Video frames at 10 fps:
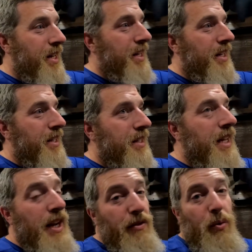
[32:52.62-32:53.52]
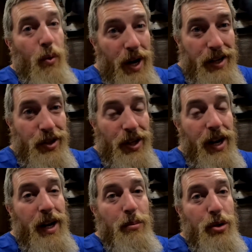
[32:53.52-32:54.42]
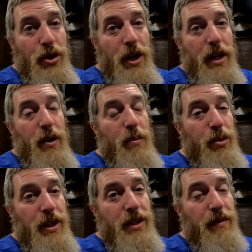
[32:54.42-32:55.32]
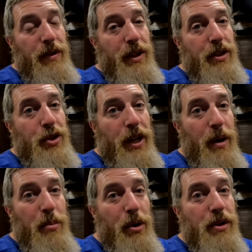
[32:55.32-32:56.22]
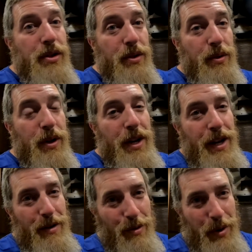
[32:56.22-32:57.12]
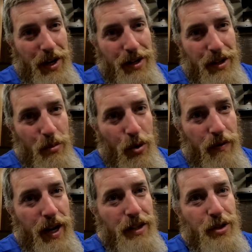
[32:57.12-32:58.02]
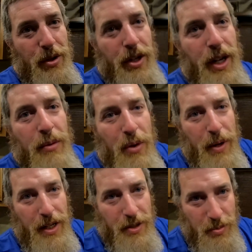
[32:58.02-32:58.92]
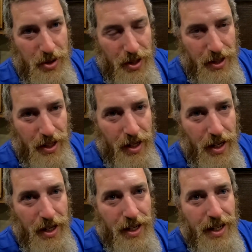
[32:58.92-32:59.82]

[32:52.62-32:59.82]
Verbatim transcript: Uh, thank you for watching. I appreciate you. Please don't forget to check out part two where we get into the more advanced training. Well, I got some sun today.